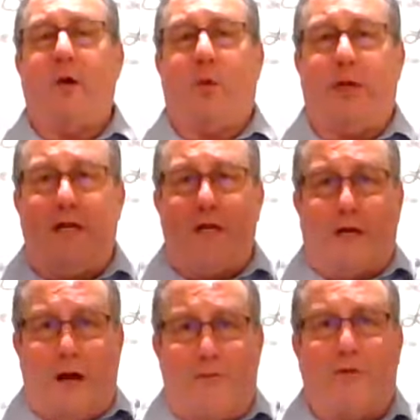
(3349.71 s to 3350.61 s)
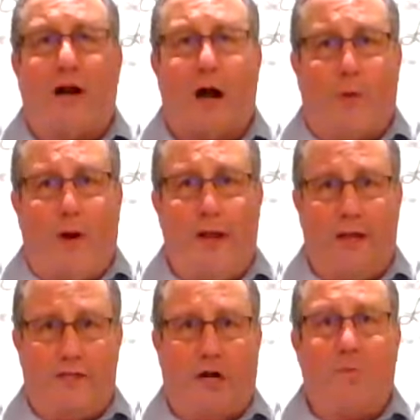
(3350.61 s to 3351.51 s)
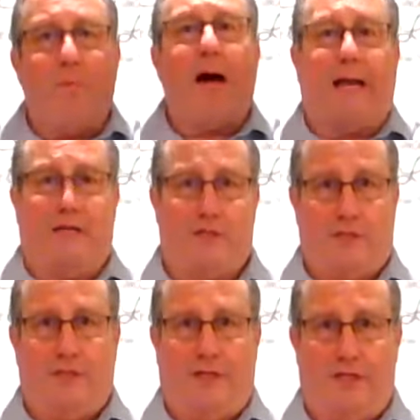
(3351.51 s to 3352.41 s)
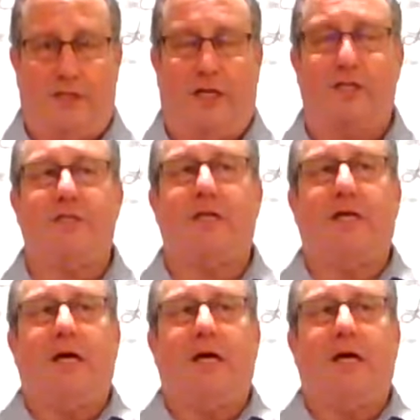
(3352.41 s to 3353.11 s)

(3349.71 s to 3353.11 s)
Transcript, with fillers: we need to cover our heads, our minds, in a sense,